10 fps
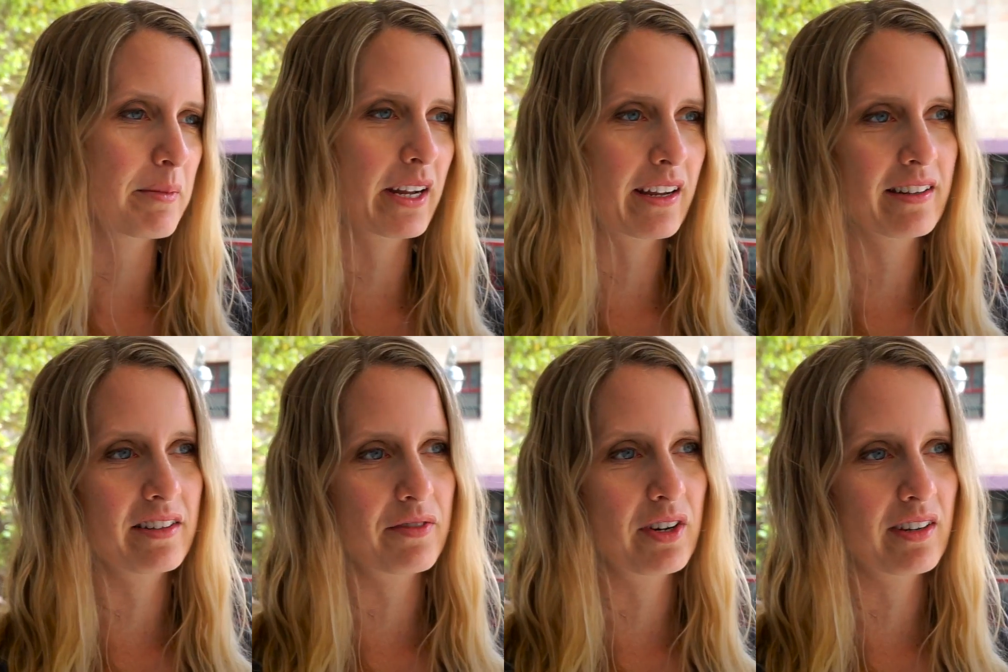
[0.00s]
making a
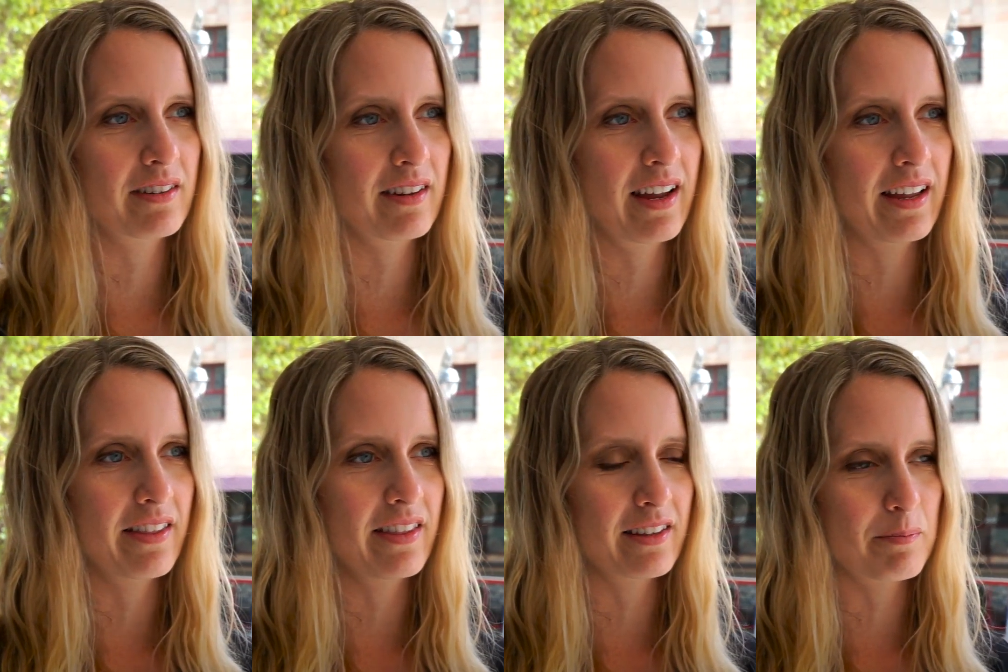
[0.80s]
difference
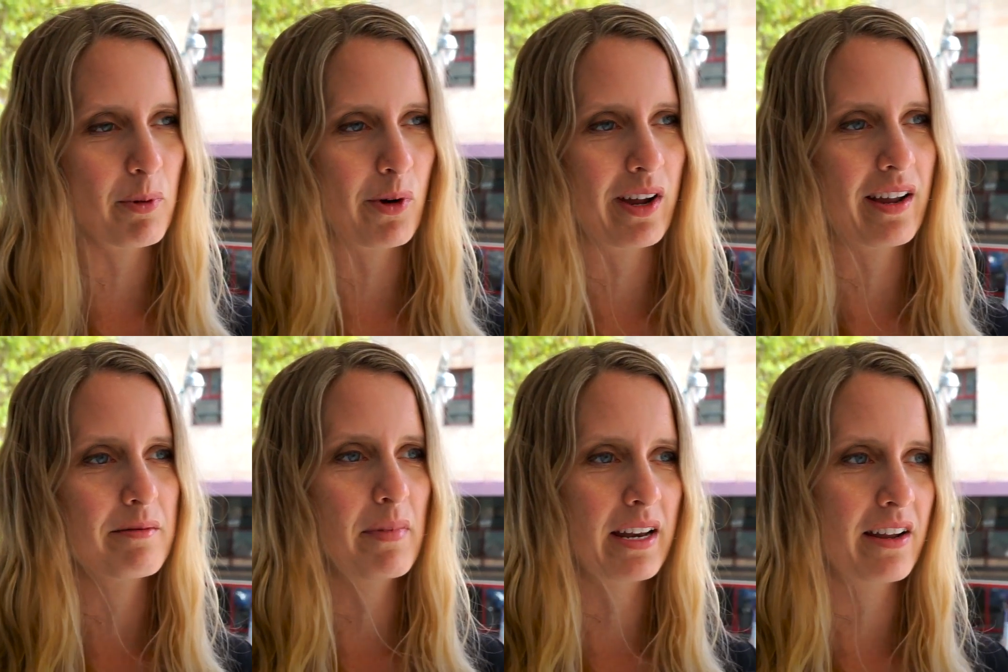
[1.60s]
in this boy
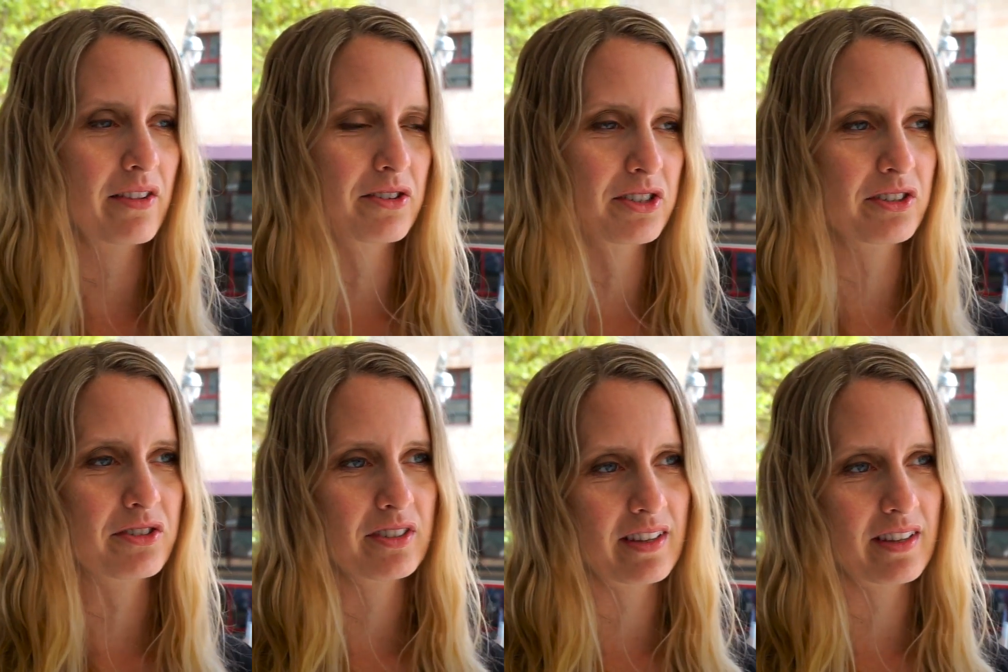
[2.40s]
and many other children's